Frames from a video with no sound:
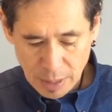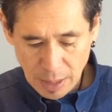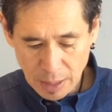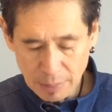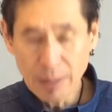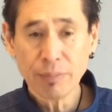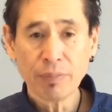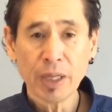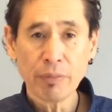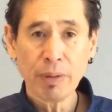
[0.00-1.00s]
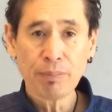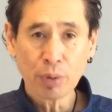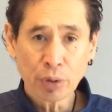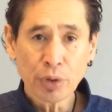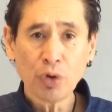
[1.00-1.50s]
And by the way,
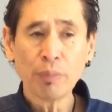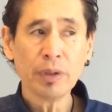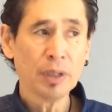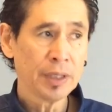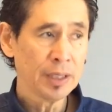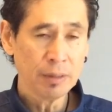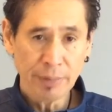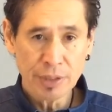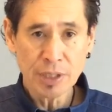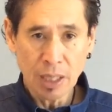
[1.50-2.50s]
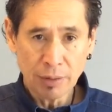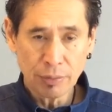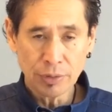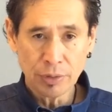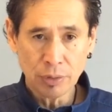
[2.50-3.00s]
procurement again means
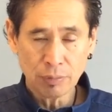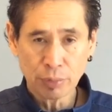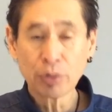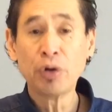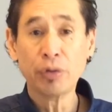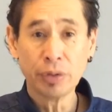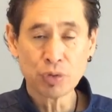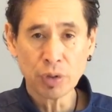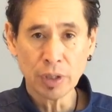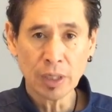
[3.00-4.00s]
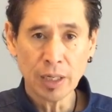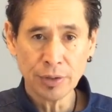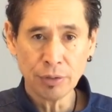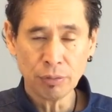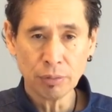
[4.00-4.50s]
how you procure the drug, how
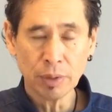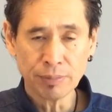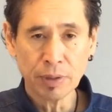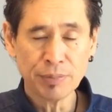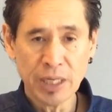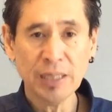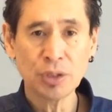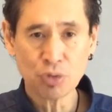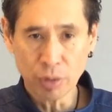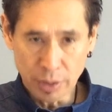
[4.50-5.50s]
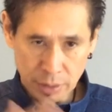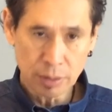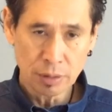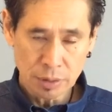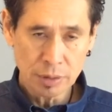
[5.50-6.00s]
you obtain the drug
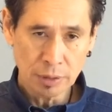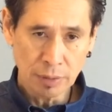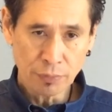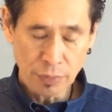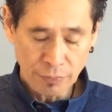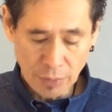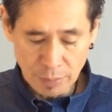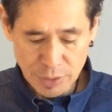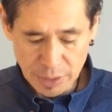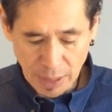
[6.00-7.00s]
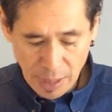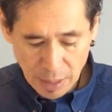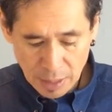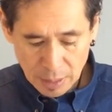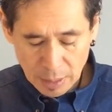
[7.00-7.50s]
for the pharmacy.
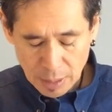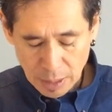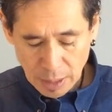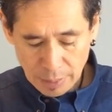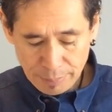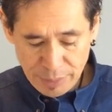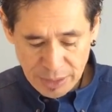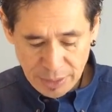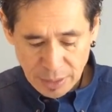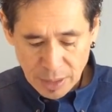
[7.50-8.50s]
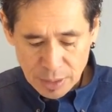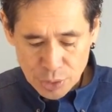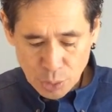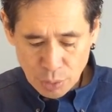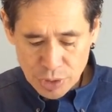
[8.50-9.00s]
B,
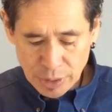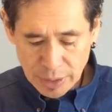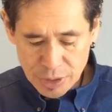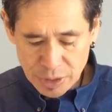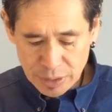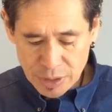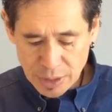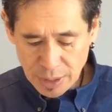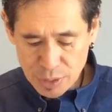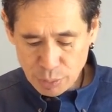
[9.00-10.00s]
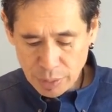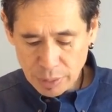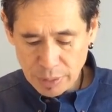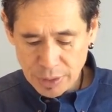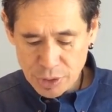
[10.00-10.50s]
source selection decides
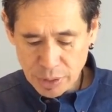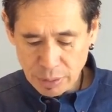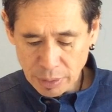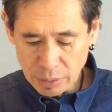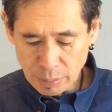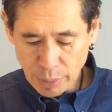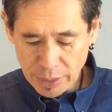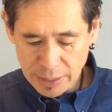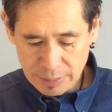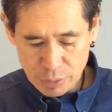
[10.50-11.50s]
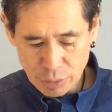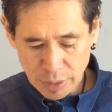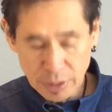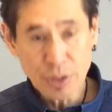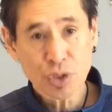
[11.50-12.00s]
whether a generic or brand name
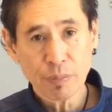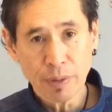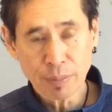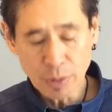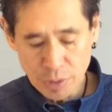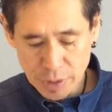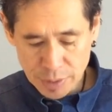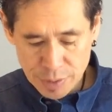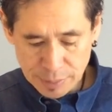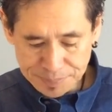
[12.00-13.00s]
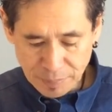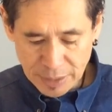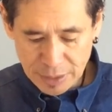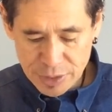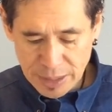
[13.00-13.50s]
drug is to be purchased.
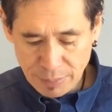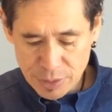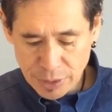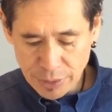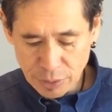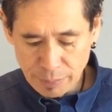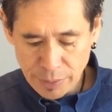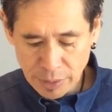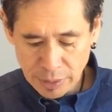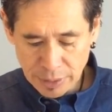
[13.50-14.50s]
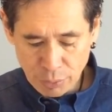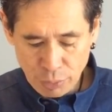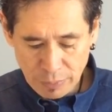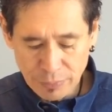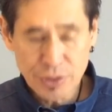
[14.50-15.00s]
It examines the therapeutic
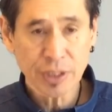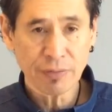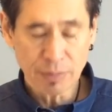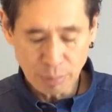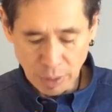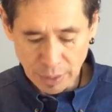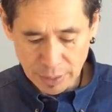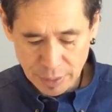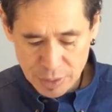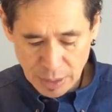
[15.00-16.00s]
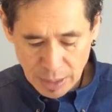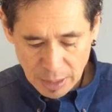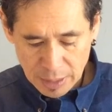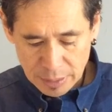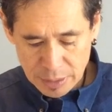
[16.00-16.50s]
equivalency of the products.
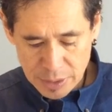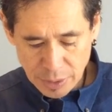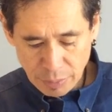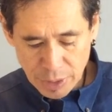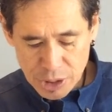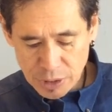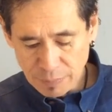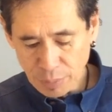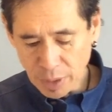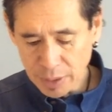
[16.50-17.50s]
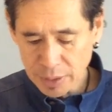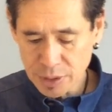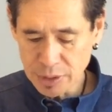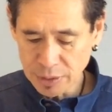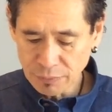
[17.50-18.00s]
Consideration of product
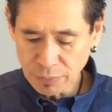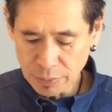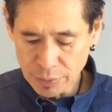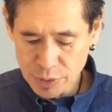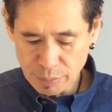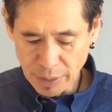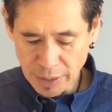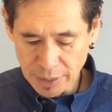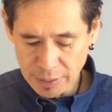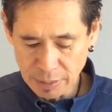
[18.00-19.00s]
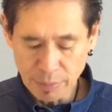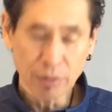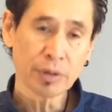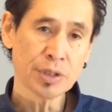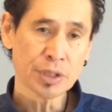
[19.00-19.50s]
is influenced by the
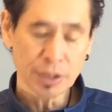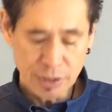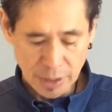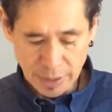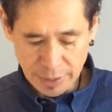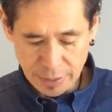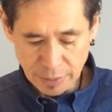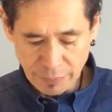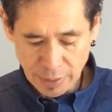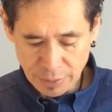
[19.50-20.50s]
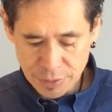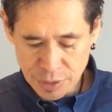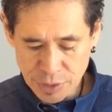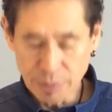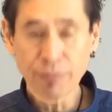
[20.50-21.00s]
American Society of Health
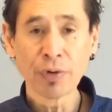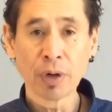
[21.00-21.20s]
System